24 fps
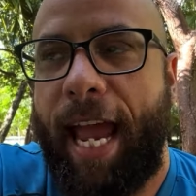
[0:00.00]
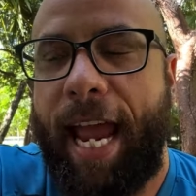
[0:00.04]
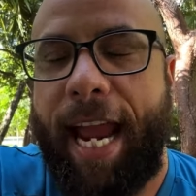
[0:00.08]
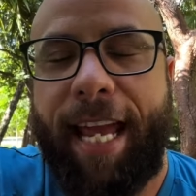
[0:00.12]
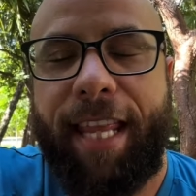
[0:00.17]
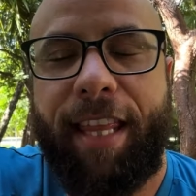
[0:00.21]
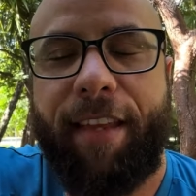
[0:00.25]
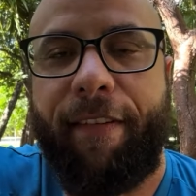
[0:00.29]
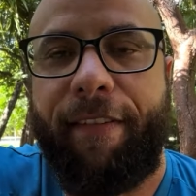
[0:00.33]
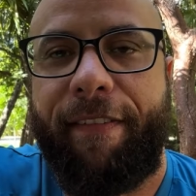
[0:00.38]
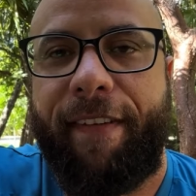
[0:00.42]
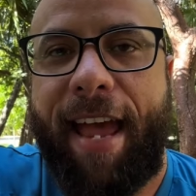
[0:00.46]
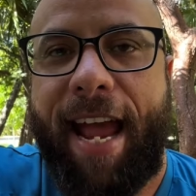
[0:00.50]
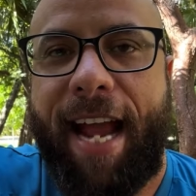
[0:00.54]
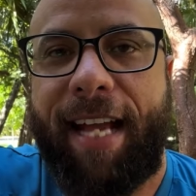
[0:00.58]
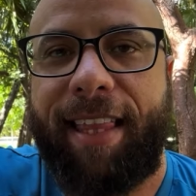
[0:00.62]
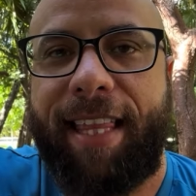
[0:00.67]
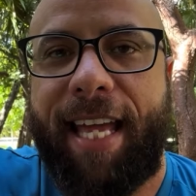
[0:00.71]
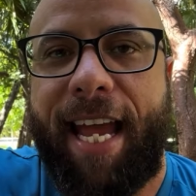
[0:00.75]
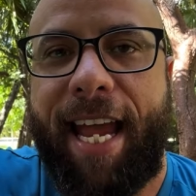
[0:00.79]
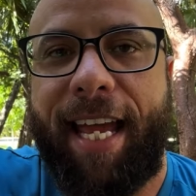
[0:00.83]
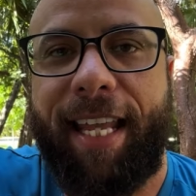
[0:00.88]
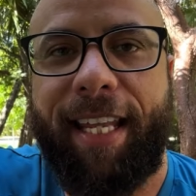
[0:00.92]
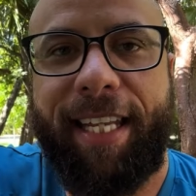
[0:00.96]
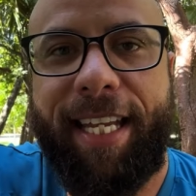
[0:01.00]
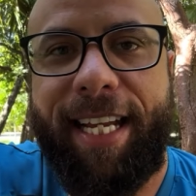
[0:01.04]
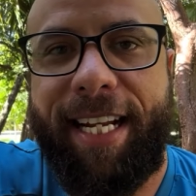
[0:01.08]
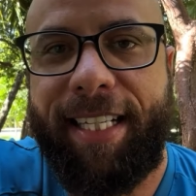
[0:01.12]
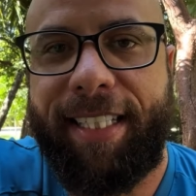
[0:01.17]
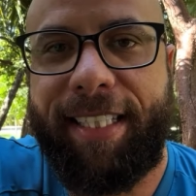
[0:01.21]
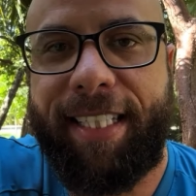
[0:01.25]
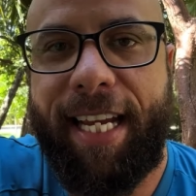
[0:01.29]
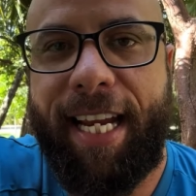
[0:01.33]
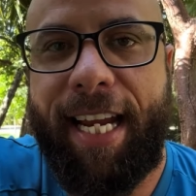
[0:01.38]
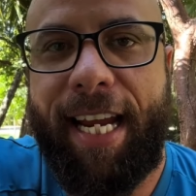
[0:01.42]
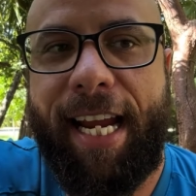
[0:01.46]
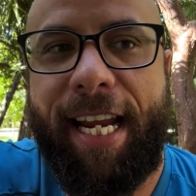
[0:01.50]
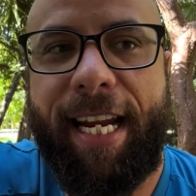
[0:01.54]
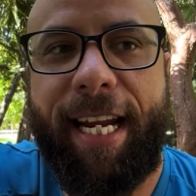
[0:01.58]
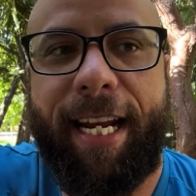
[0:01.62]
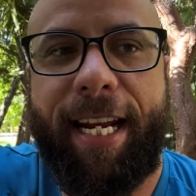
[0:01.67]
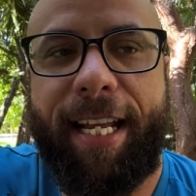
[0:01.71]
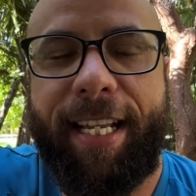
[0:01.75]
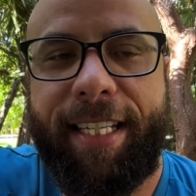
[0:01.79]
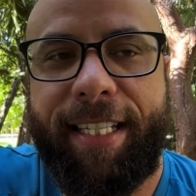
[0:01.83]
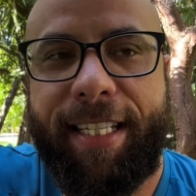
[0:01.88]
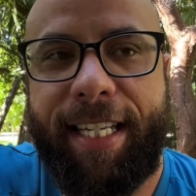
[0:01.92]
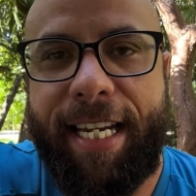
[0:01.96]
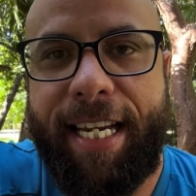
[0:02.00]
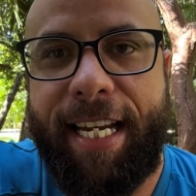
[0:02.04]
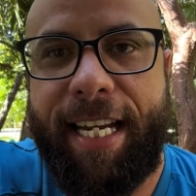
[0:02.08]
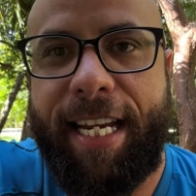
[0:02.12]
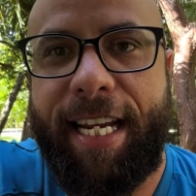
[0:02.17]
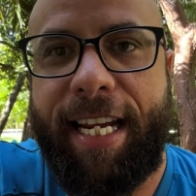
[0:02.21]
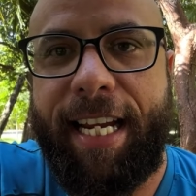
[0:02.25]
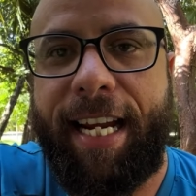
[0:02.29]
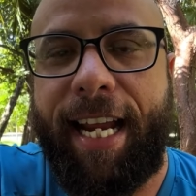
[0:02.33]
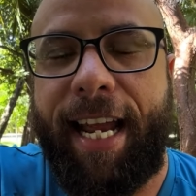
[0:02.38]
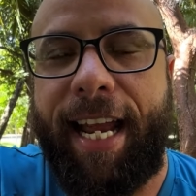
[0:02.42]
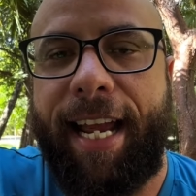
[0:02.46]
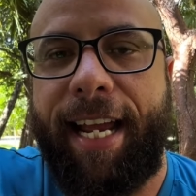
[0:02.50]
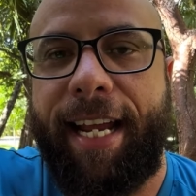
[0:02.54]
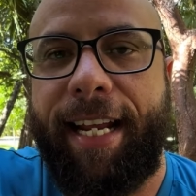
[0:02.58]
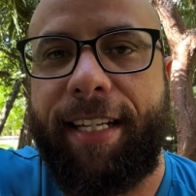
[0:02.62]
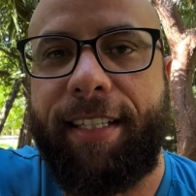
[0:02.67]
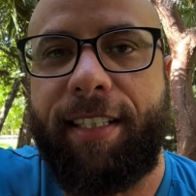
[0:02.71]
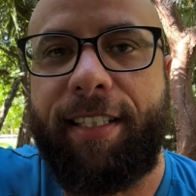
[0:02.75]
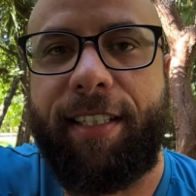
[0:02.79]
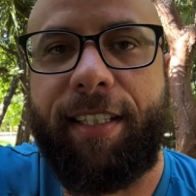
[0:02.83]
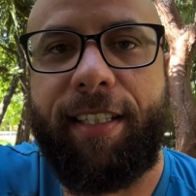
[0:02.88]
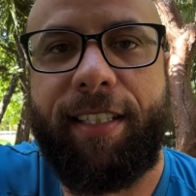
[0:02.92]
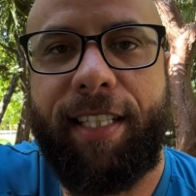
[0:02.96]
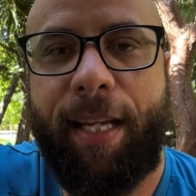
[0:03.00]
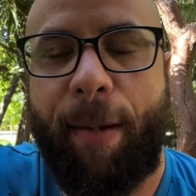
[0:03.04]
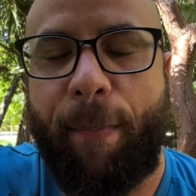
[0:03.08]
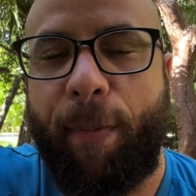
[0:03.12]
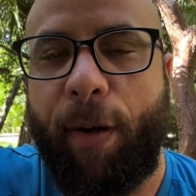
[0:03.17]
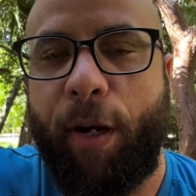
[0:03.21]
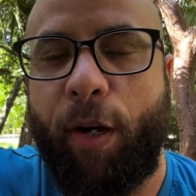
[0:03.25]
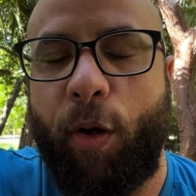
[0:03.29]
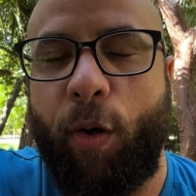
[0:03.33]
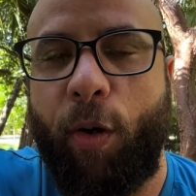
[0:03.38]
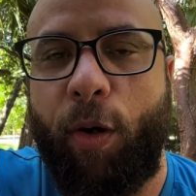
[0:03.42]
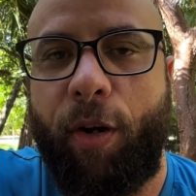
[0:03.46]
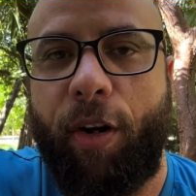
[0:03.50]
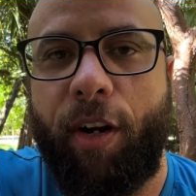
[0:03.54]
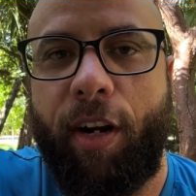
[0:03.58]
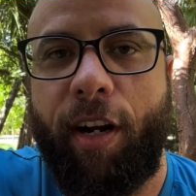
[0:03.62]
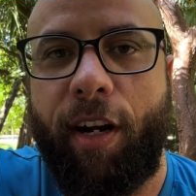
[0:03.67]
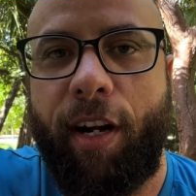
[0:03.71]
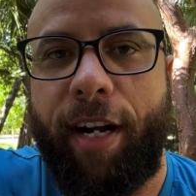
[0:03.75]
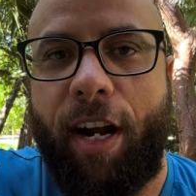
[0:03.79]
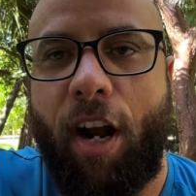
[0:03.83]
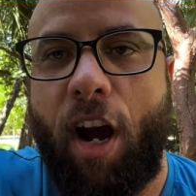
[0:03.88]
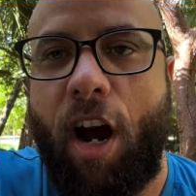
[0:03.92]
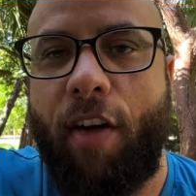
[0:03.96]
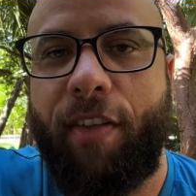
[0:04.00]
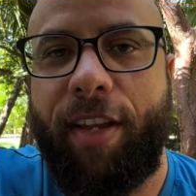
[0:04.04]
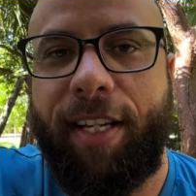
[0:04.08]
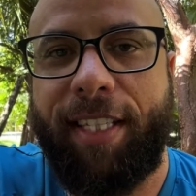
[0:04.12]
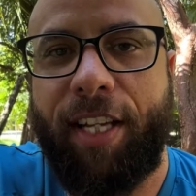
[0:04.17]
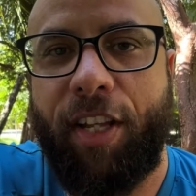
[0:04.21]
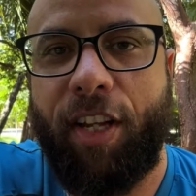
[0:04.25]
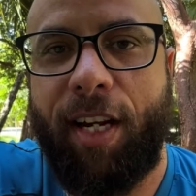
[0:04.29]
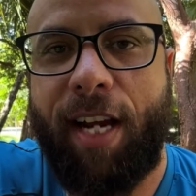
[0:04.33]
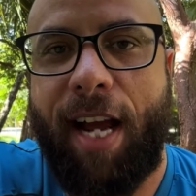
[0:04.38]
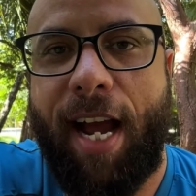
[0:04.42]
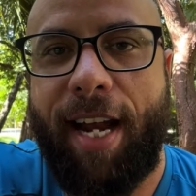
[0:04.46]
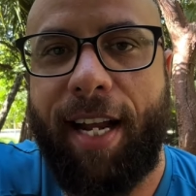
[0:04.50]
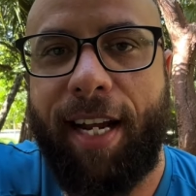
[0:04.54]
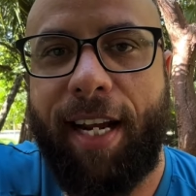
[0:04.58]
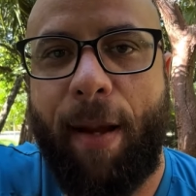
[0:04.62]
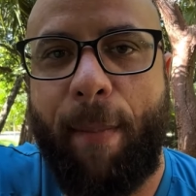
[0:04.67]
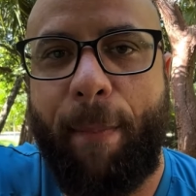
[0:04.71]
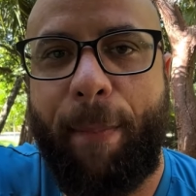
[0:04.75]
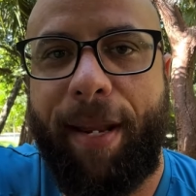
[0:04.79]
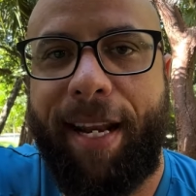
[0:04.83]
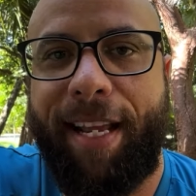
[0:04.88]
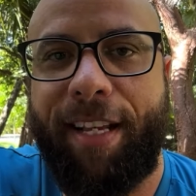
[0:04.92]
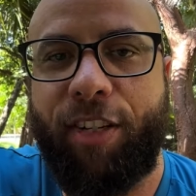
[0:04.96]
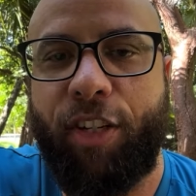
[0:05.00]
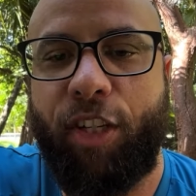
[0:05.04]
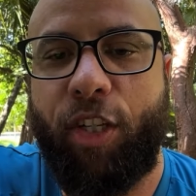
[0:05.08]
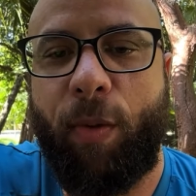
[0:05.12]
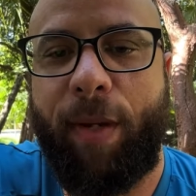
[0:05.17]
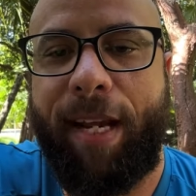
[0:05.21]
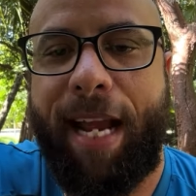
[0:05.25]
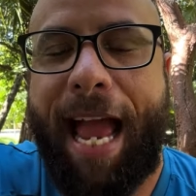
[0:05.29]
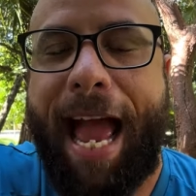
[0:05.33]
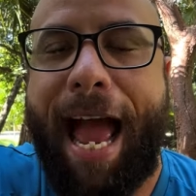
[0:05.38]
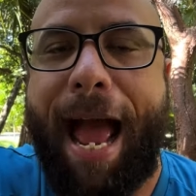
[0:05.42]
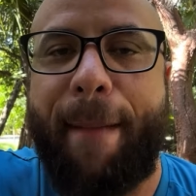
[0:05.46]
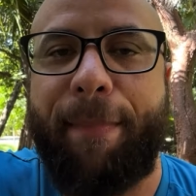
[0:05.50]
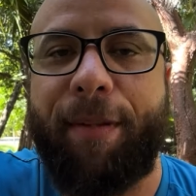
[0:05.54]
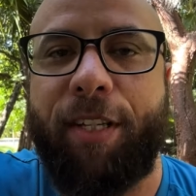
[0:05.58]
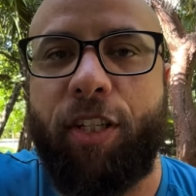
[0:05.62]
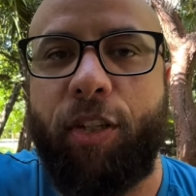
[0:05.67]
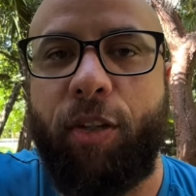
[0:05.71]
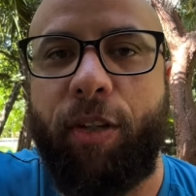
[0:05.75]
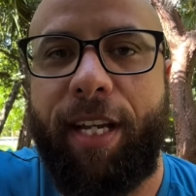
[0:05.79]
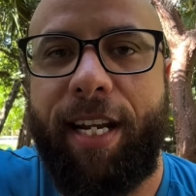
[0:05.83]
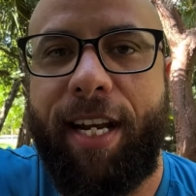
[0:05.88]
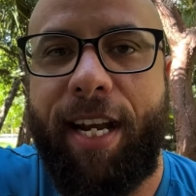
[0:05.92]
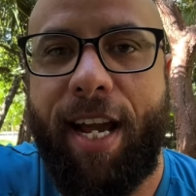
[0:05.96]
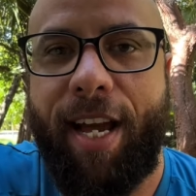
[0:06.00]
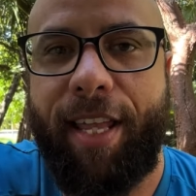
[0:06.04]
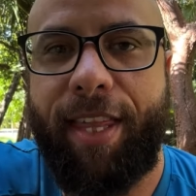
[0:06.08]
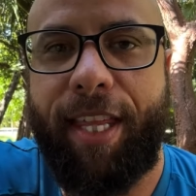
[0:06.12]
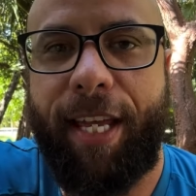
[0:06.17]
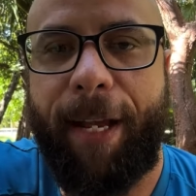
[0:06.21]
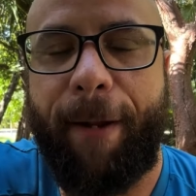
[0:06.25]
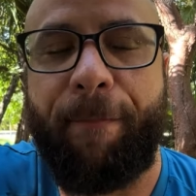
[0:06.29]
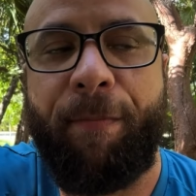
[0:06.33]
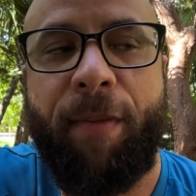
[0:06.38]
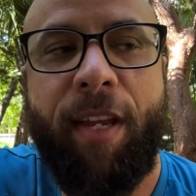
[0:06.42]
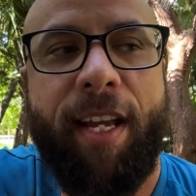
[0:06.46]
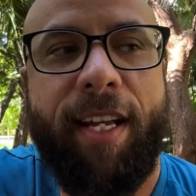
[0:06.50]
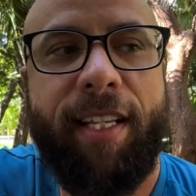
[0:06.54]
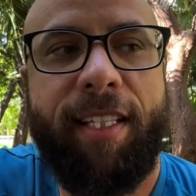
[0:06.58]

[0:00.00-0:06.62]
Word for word: And the fact that LinkedIn and Indeed and ZipRecruiter and all these other kind of companies are doing absolutely nothing